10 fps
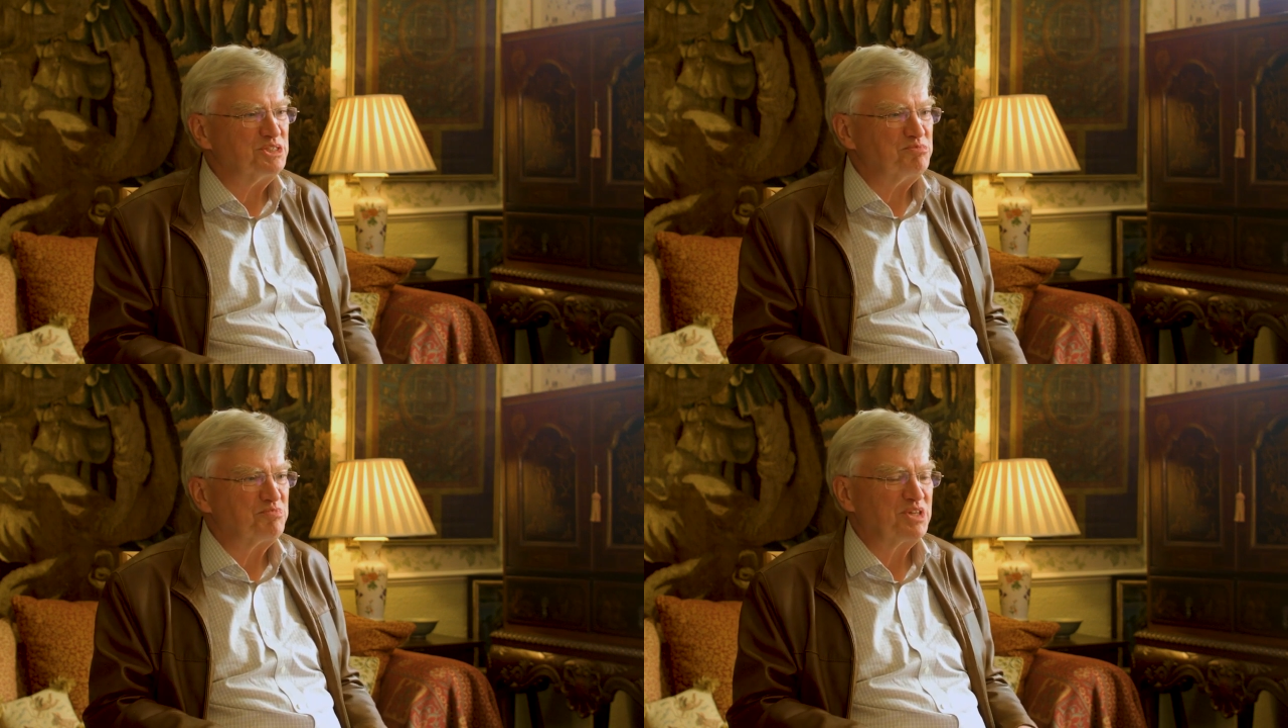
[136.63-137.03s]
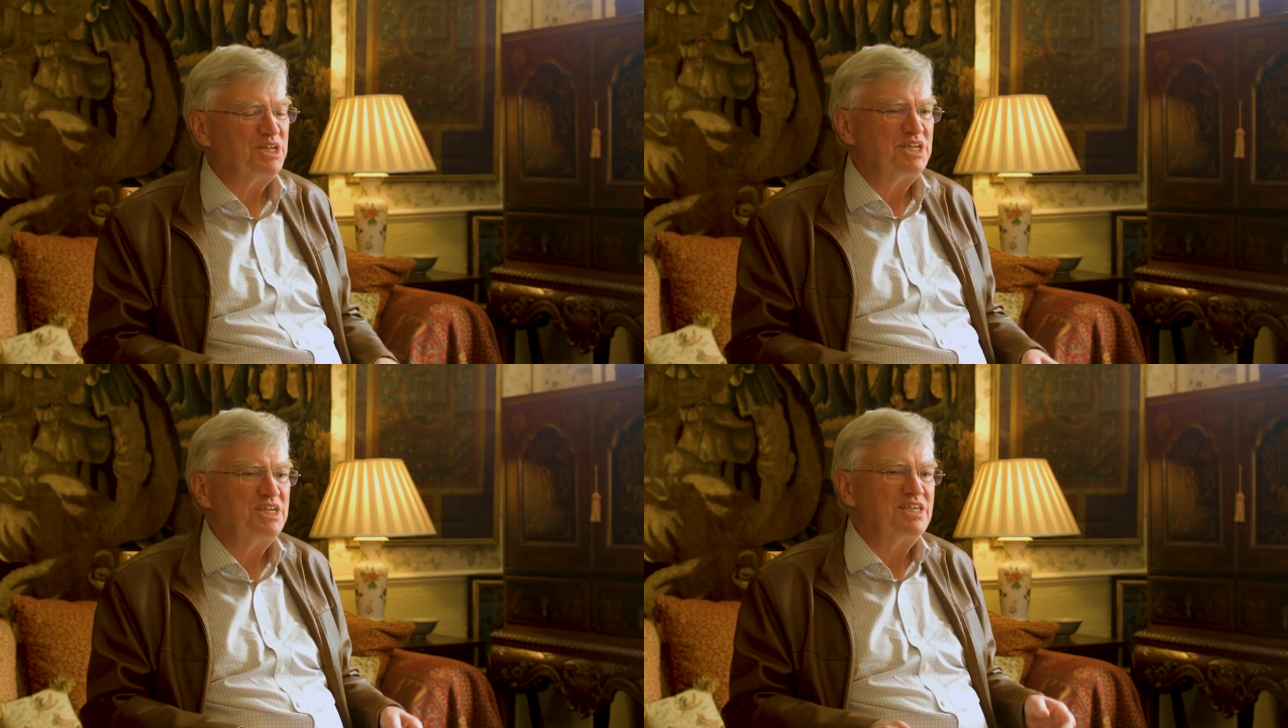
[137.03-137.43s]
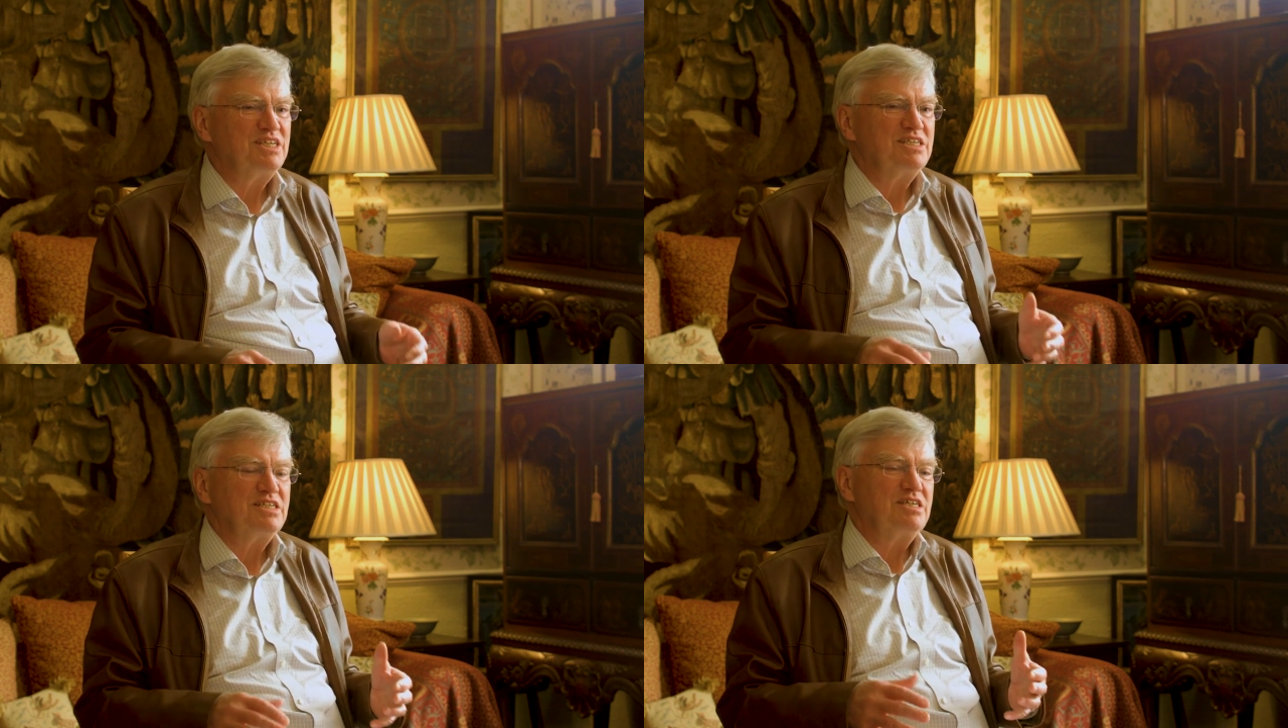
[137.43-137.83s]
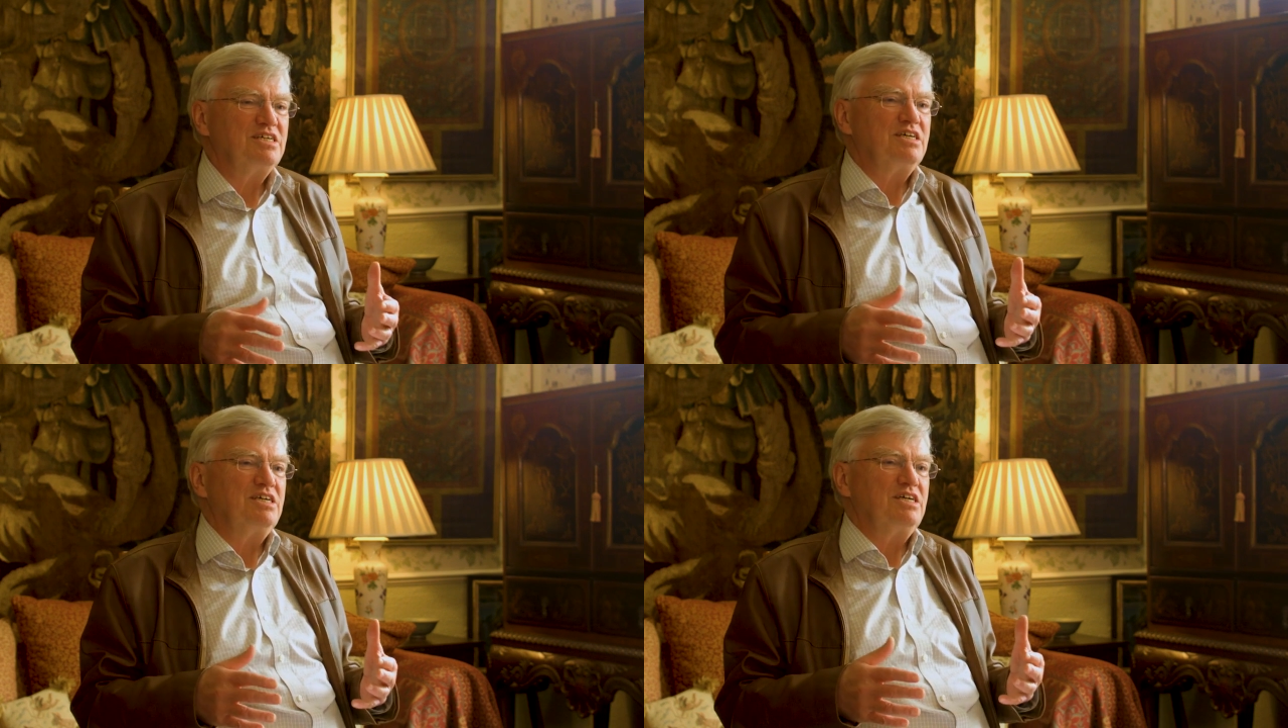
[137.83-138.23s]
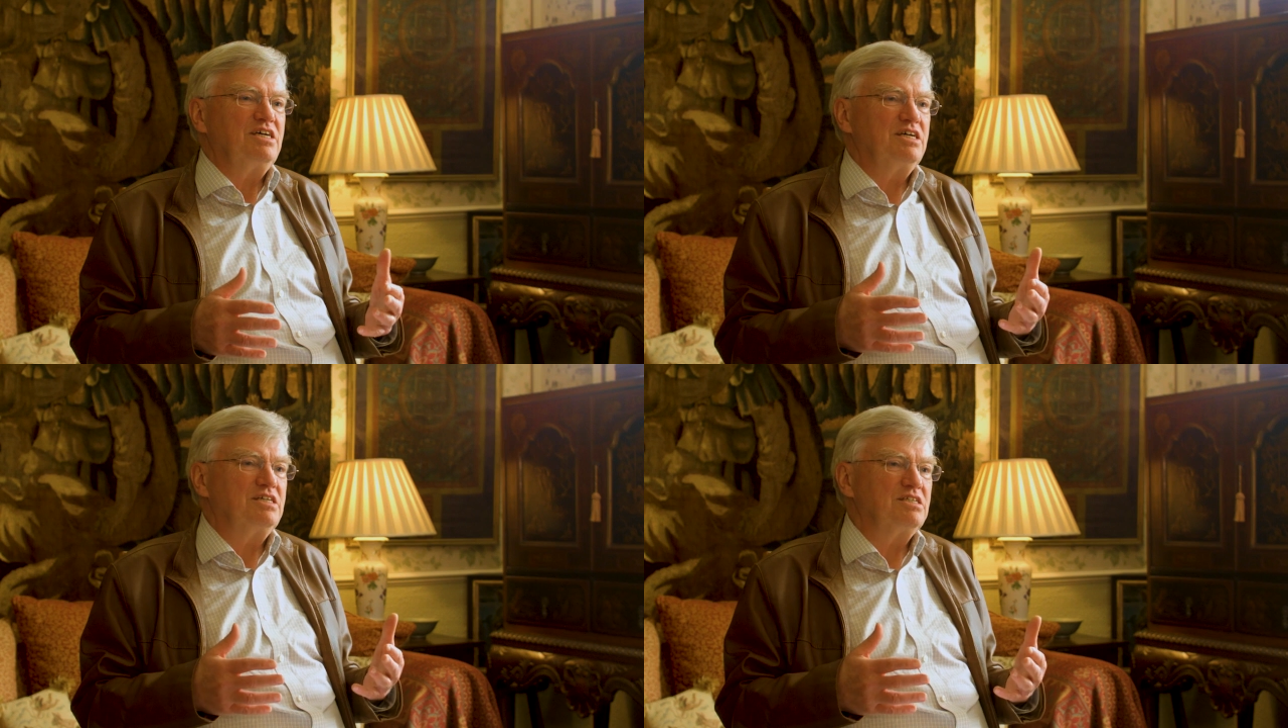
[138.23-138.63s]
them.
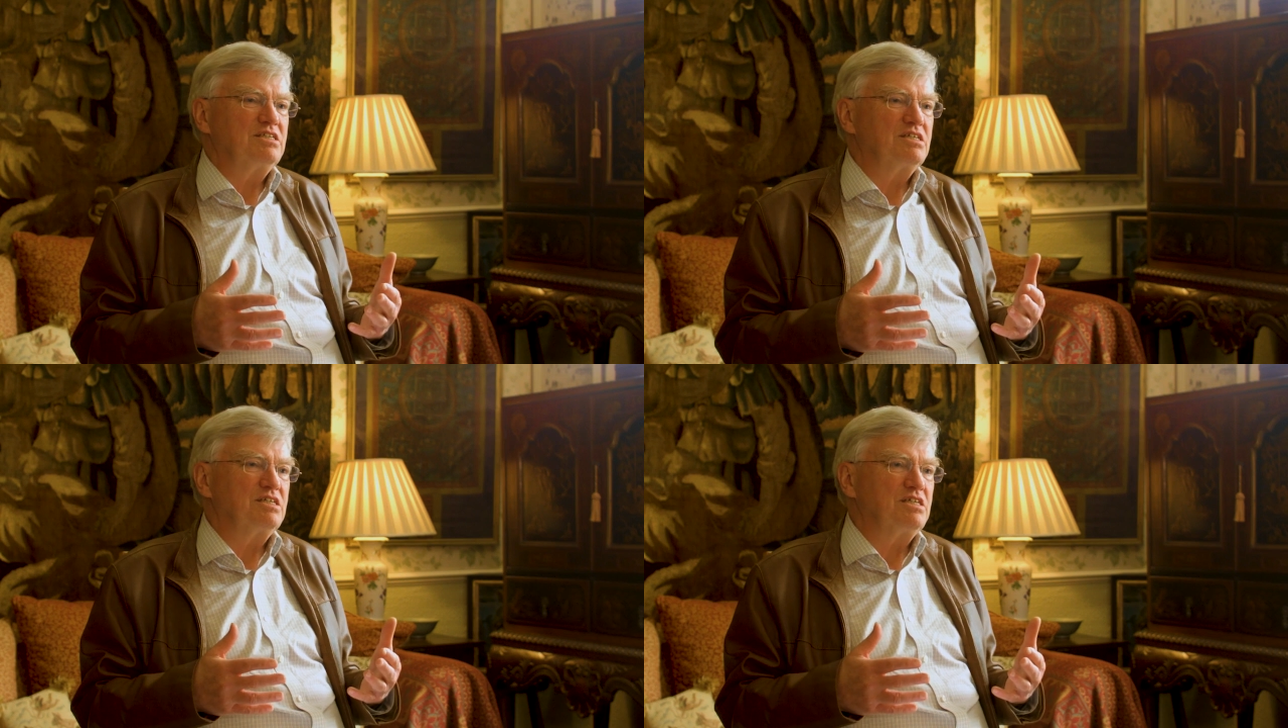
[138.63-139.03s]
And